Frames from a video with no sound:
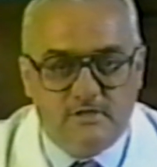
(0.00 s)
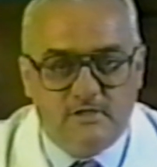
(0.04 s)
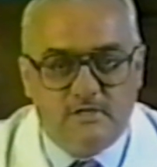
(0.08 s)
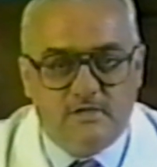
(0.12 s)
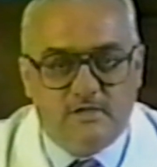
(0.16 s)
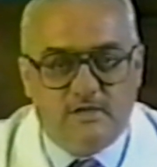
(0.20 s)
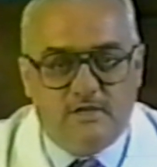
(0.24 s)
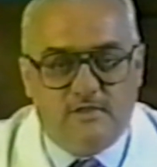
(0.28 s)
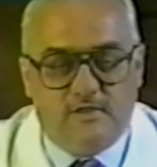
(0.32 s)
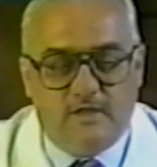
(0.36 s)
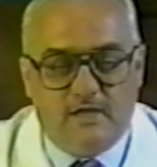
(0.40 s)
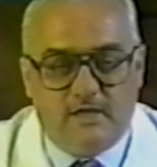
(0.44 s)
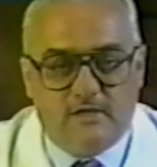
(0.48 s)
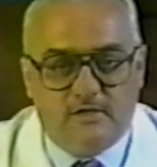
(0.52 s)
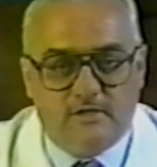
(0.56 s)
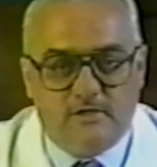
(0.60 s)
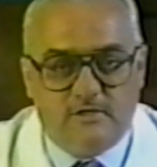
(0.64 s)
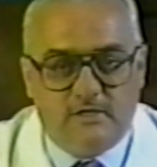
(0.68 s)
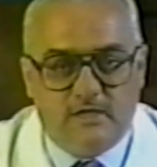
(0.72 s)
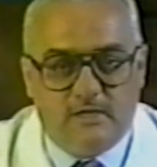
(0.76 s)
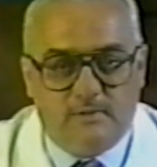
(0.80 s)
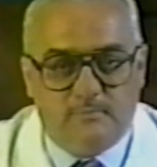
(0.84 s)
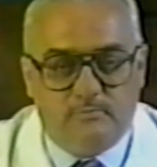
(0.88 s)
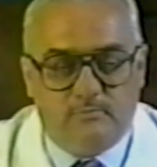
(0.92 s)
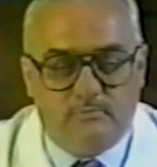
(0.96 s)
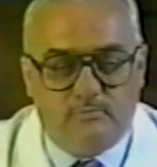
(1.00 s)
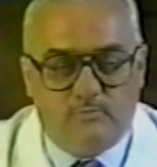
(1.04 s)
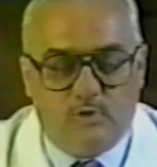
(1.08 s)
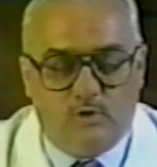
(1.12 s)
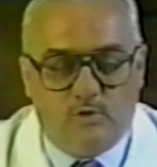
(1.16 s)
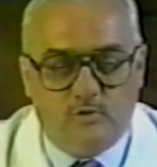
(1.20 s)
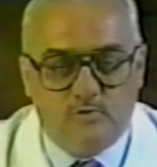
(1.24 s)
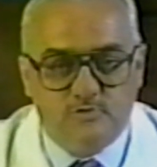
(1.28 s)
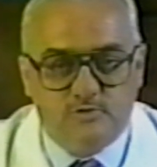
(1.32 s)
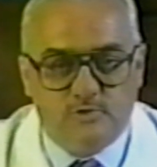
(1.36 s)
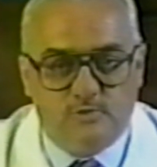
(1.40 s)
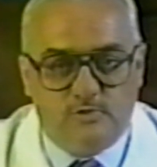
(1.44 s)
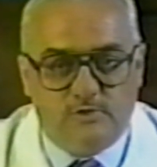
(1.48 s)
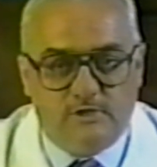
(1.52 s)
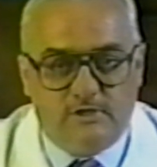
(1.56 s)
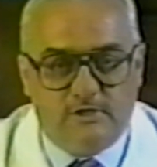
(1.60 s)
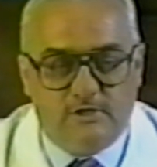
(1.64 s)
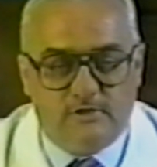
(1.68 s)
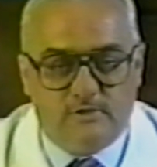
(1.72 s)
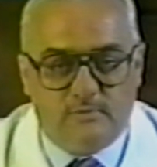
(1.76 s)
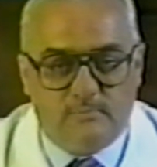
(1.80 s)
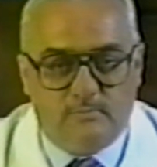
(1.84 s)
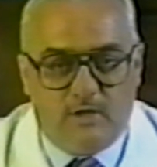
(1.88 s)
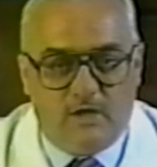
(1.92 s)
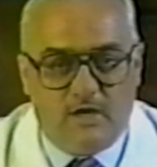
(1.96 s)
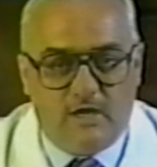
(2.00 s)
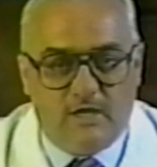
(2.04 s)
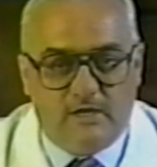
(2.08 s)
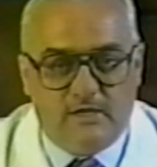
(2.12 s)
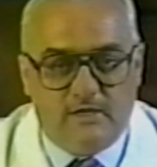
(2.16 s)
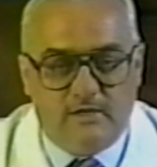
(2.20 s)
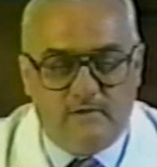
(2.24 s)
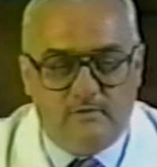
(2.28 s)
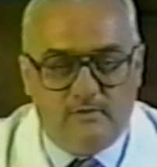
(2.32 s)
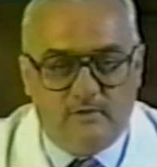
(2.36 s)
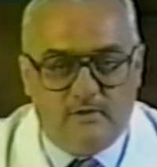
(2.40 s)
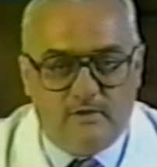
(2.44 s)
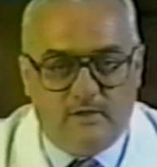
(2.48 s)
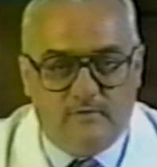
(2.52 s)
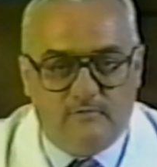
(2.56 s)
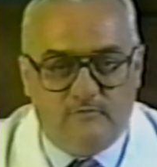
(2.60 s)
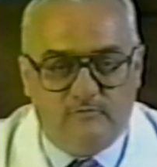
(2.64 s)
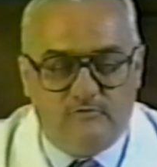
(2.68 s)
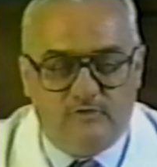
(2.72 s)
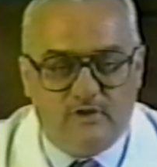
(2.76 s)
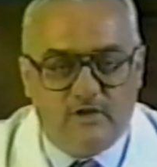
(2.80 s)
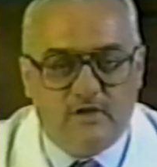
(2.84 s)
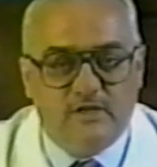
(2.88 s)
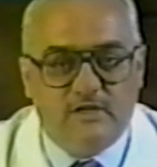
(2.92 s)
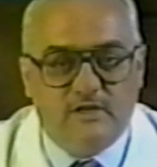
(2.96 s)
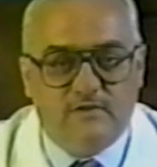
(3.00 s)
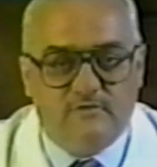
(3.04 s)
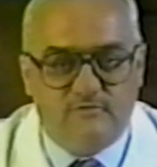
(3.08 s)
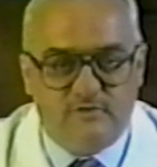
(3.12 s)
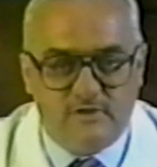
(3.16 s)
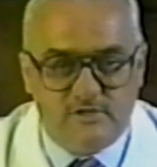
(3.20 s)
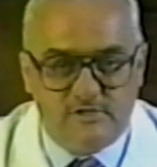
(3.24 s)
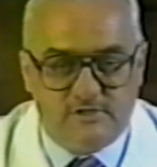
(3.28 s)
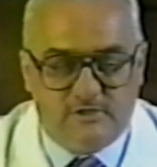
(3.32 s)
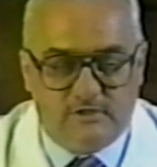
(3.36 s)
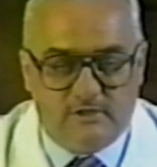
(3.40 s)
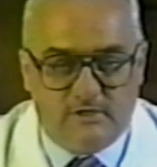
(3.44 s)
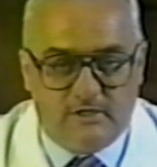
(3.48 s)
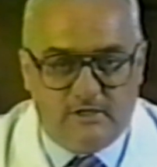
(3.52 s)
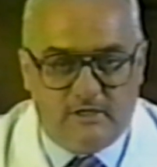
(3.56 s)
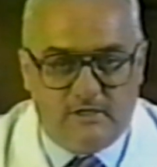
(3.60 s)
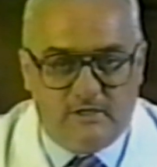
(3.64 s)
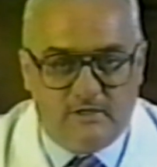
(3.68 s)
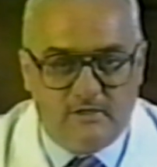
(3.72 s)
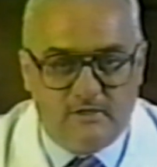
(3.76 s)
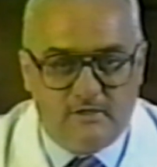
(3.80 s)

they could get ozone into the body and very efficiently.